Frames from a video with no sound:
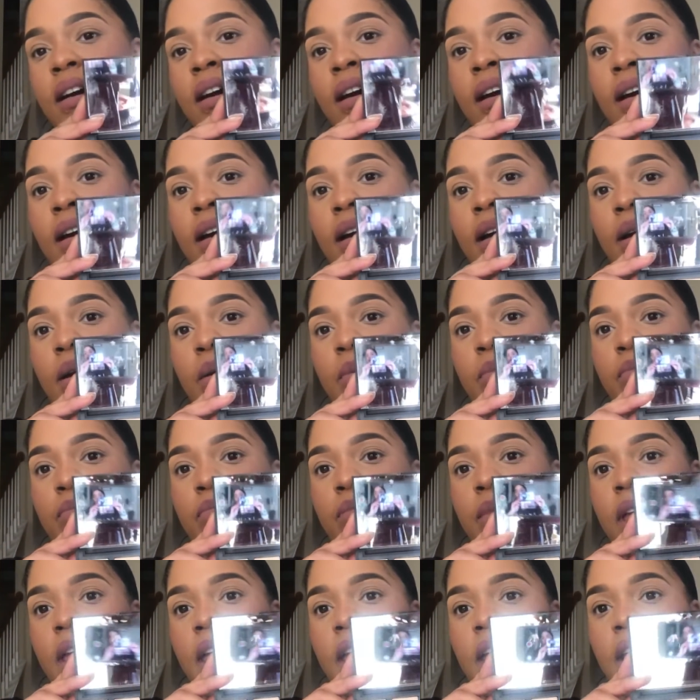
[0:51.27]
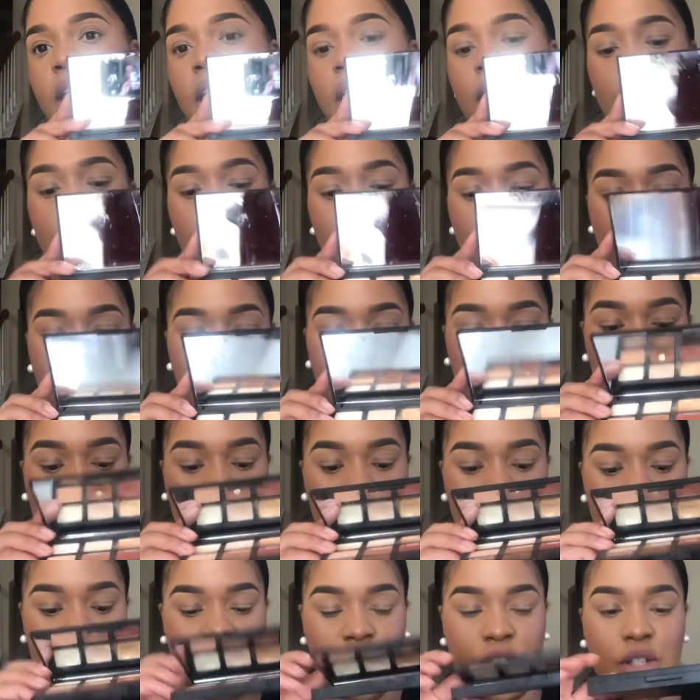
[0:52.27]
And I heard
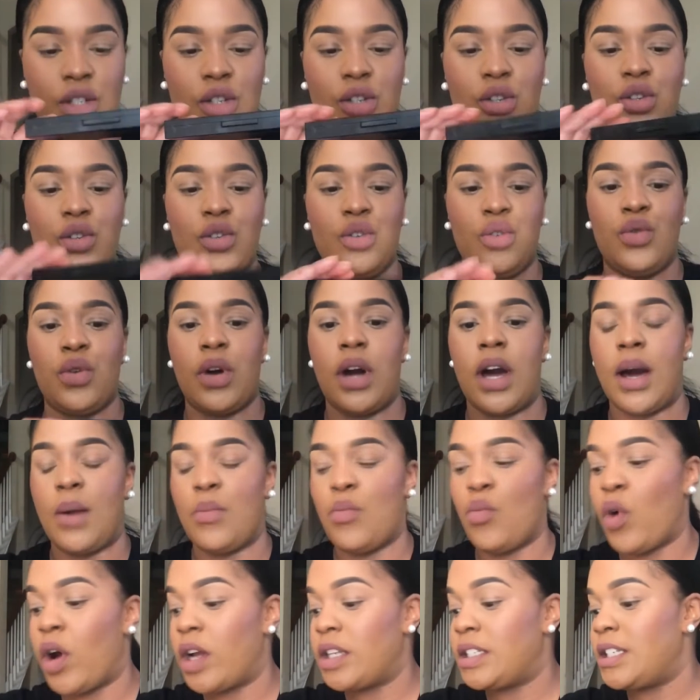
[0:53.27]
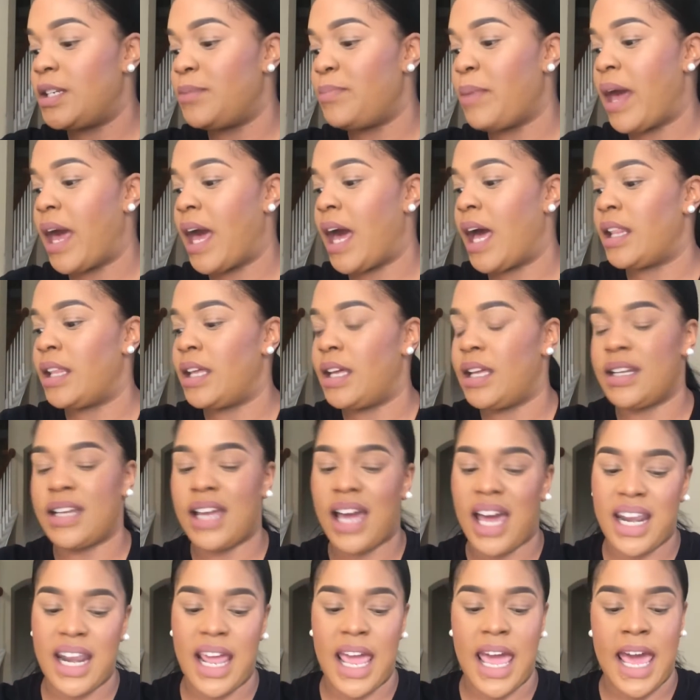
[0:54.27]
that this new Wanted palette
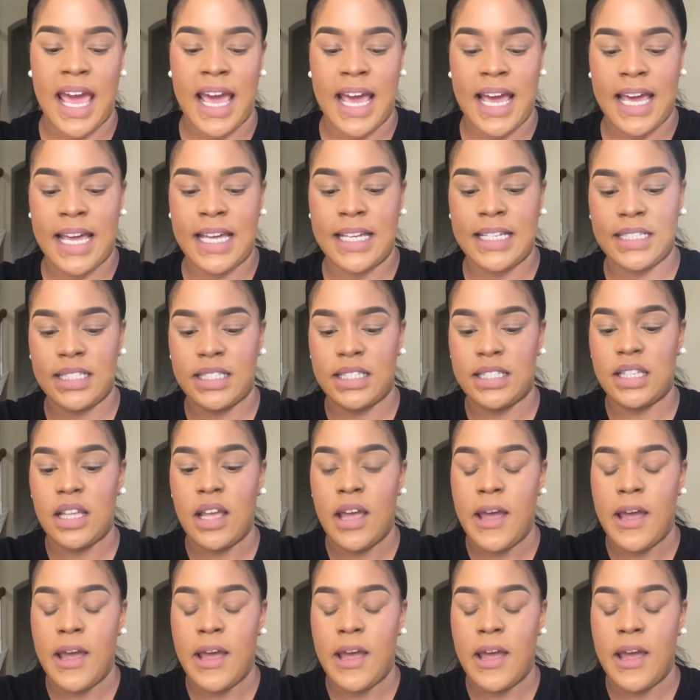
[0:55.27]
kind of has